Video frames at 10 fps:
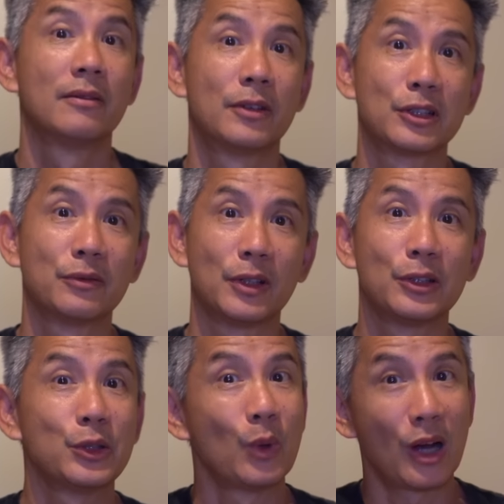First of
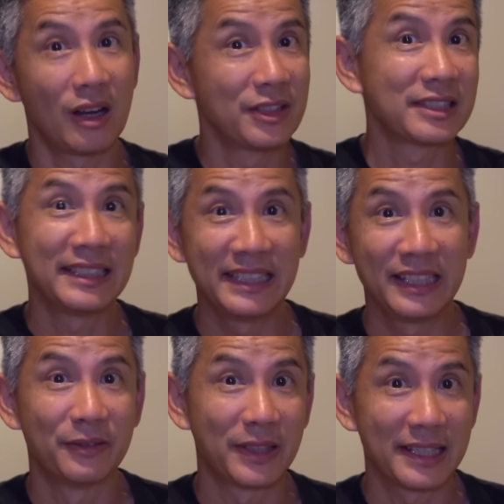all, you obviously need
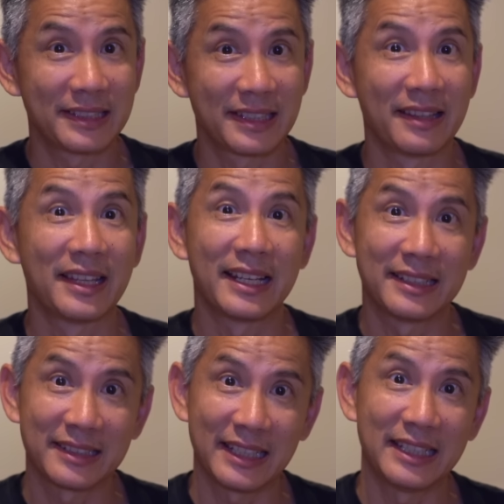a device that
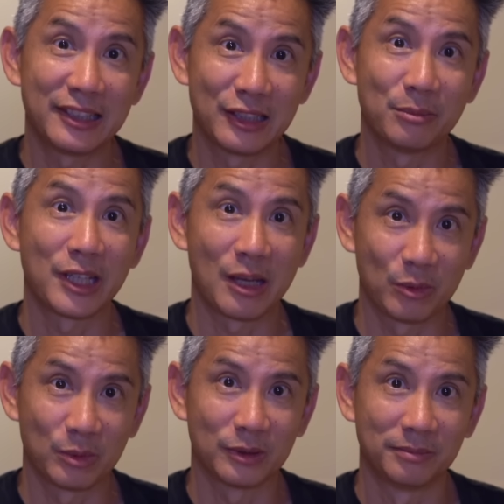is eSIM
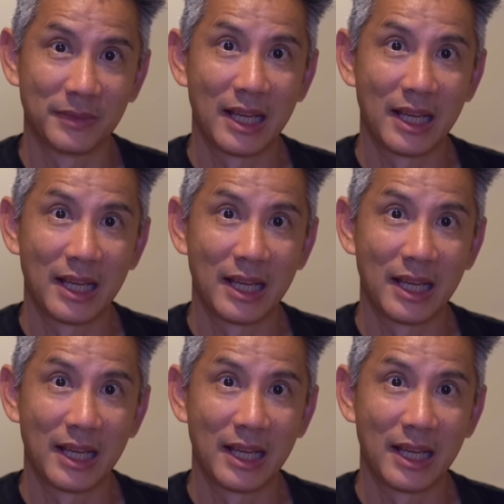capable.